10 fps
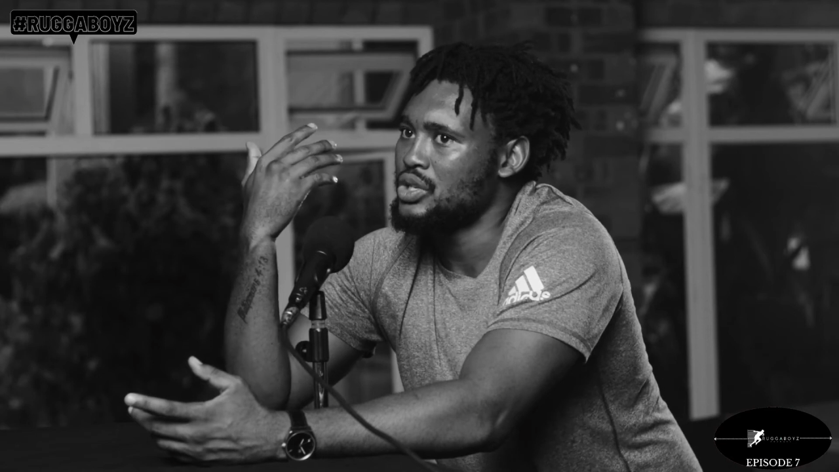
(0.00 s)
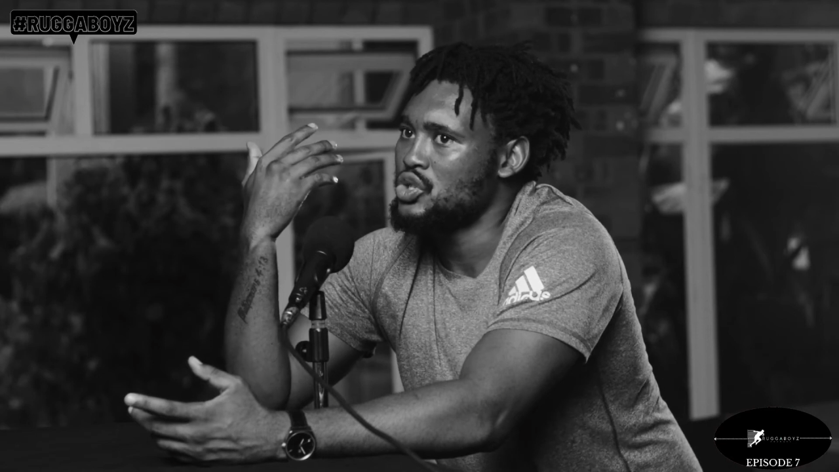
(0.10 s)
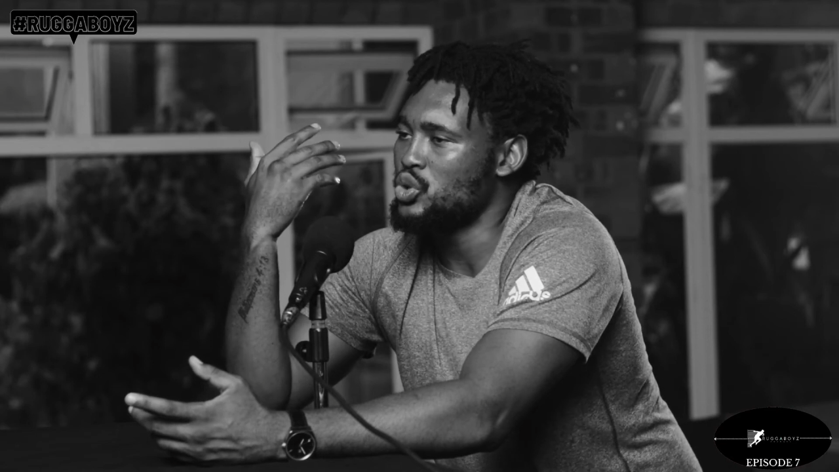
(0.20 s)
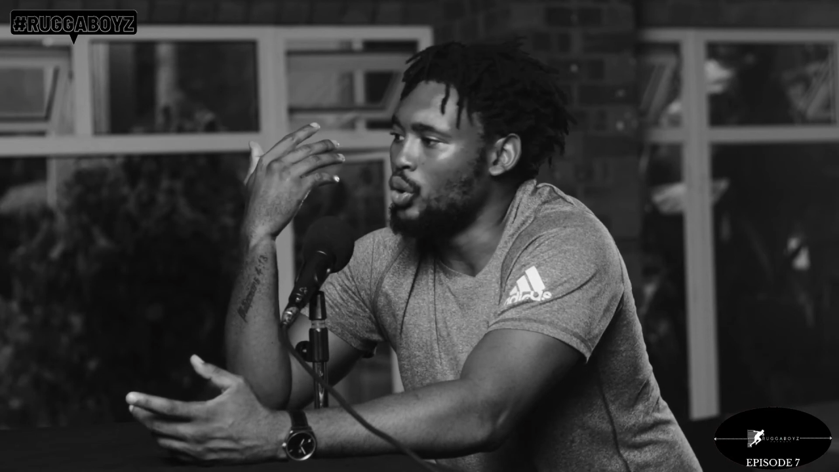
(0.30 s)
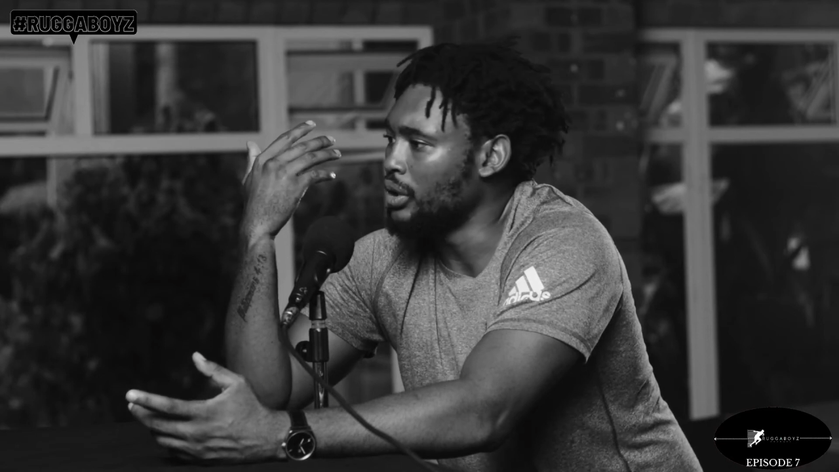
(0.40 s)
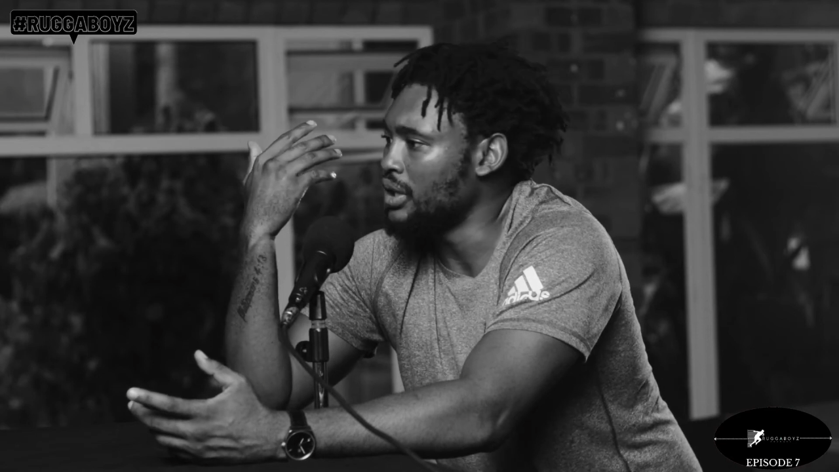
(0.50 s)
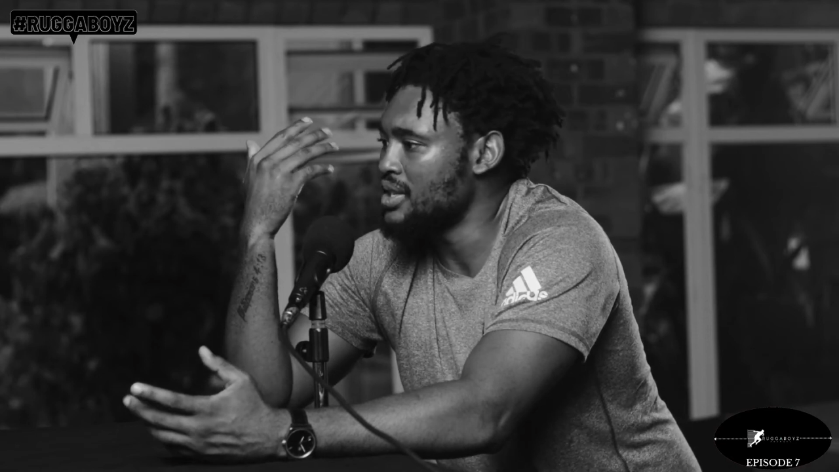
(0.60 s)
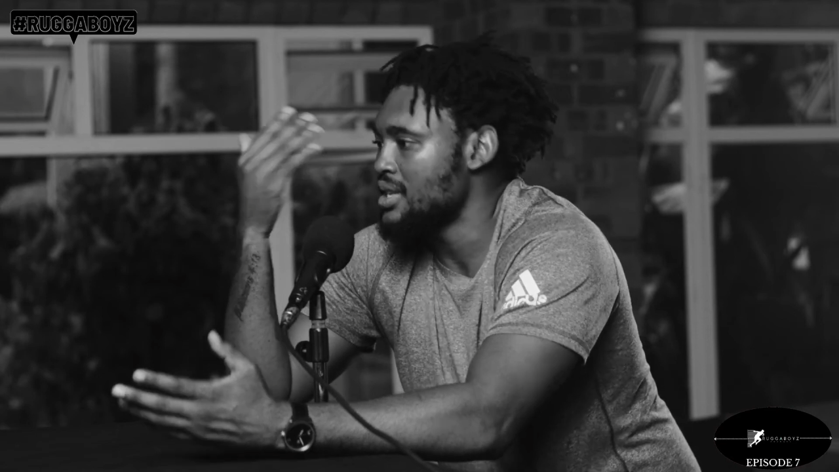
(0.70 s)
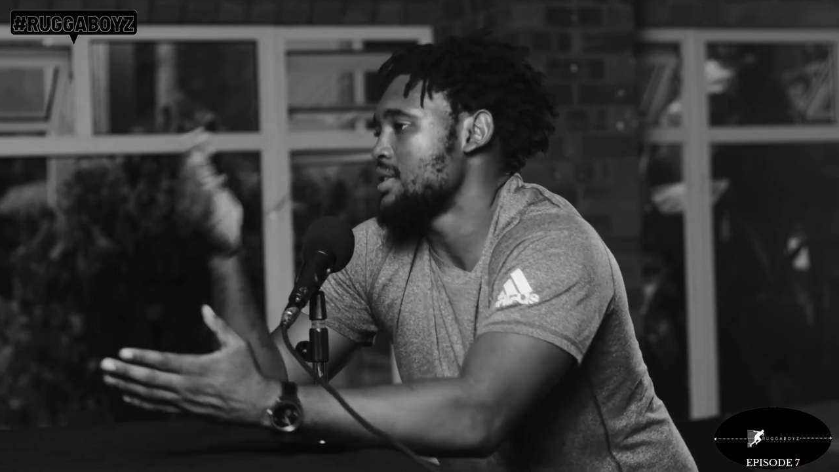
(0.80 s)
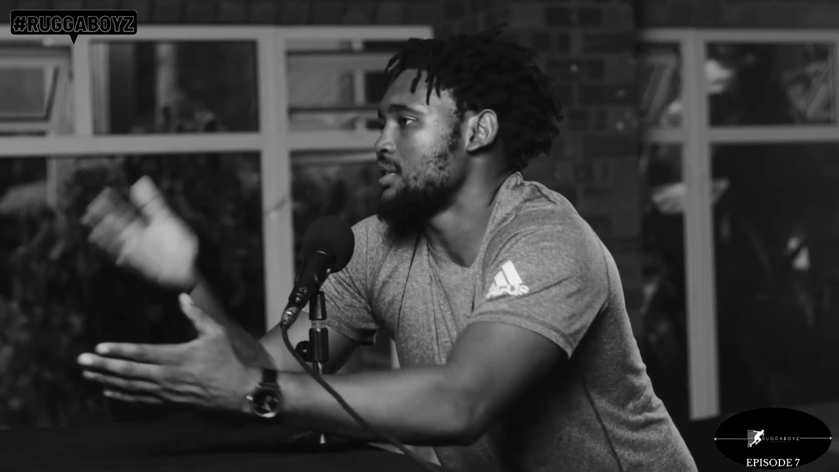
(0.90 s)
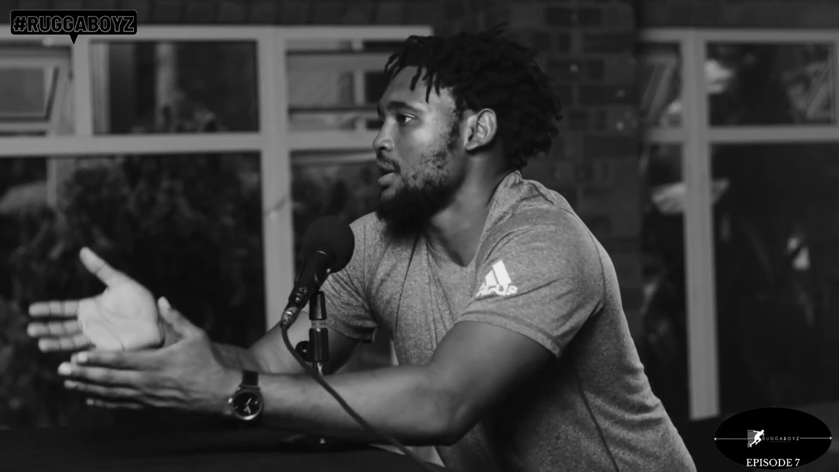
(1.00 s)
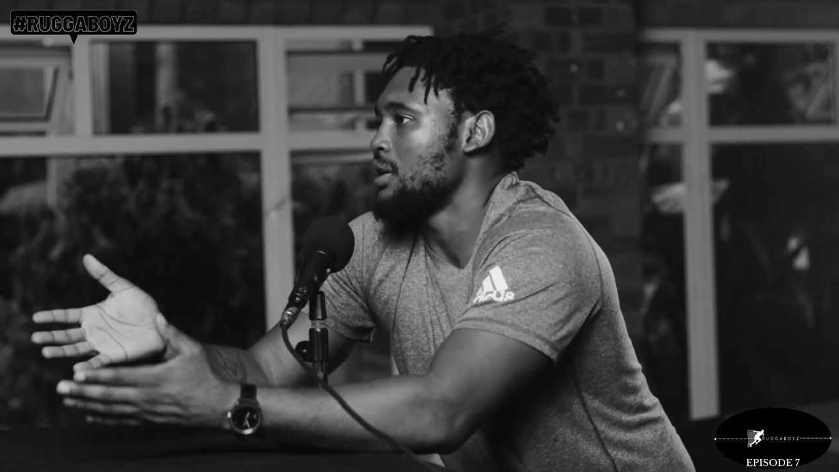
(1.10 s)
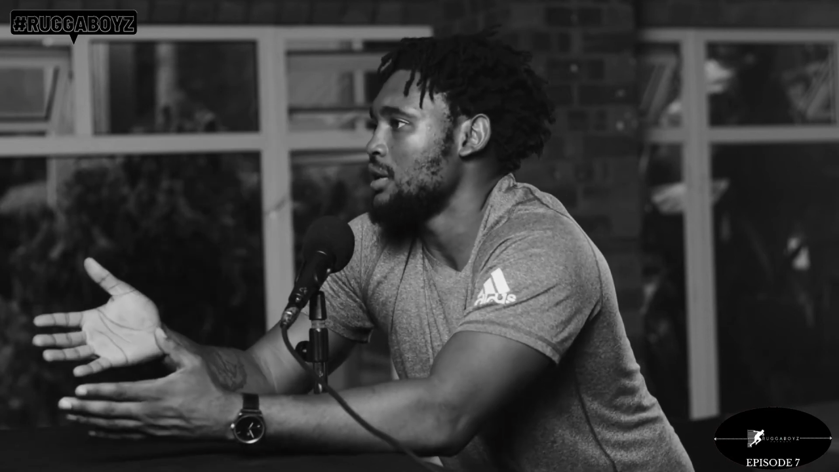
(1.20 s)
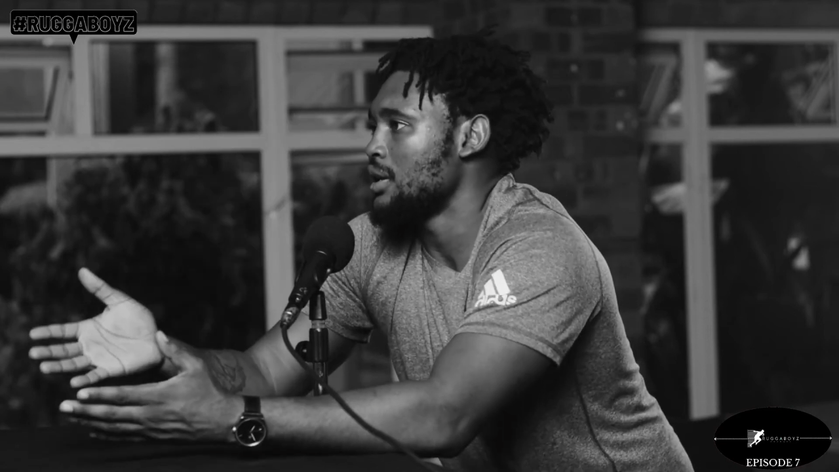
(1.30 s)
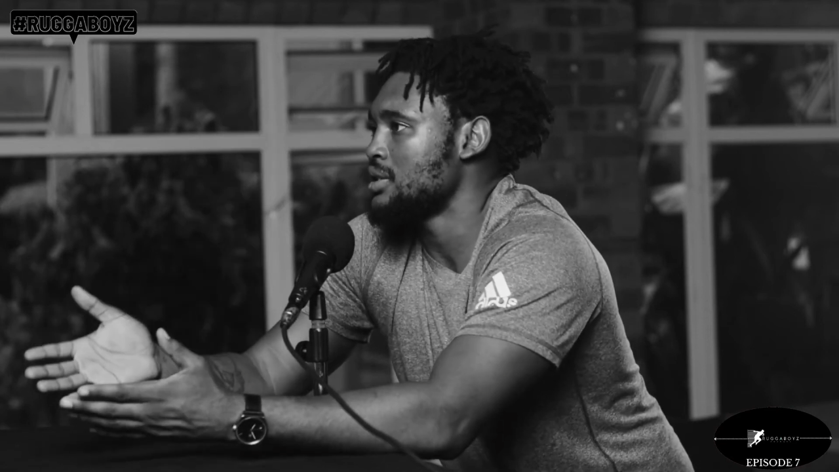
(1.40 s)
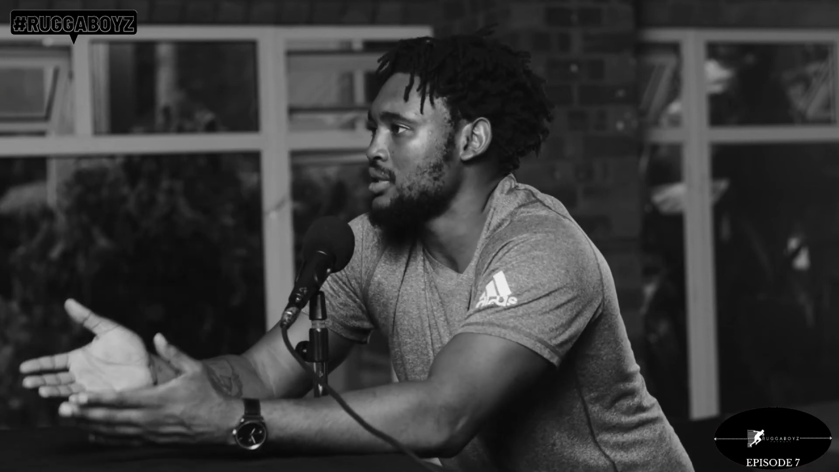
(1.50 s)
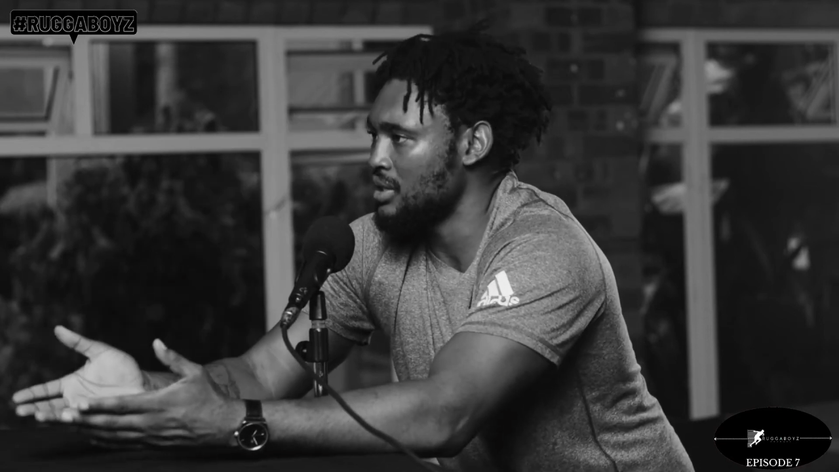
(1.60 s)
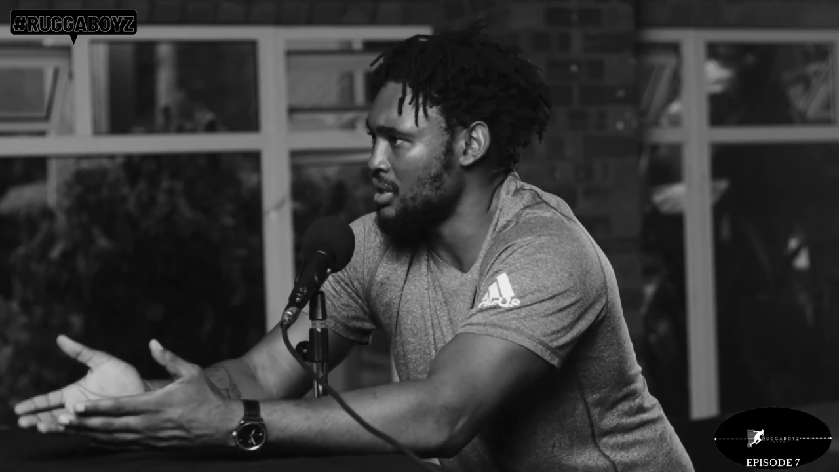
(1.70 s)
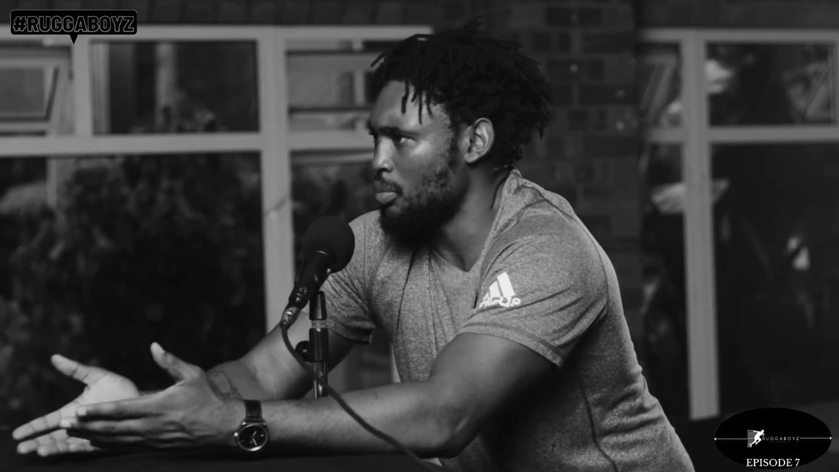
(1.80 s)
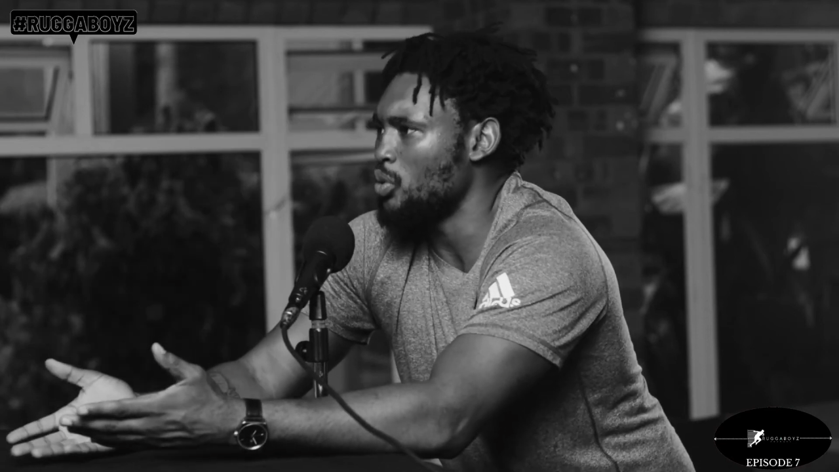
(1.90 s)
sonke sesihleli
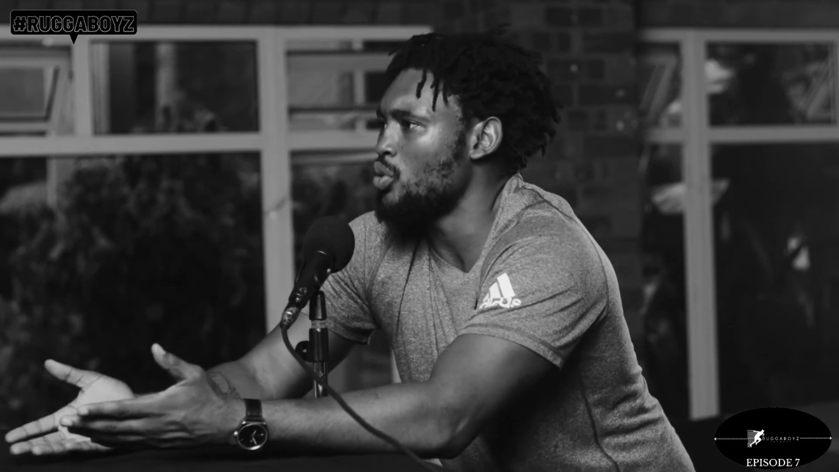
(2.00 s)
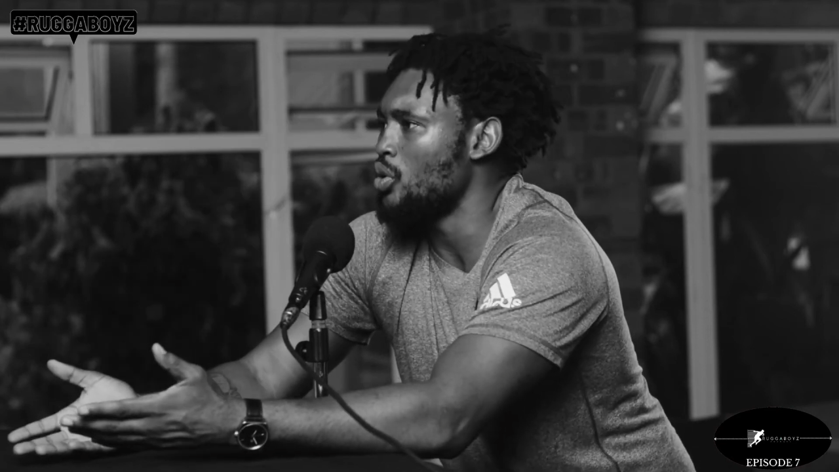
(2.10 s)
asisibheka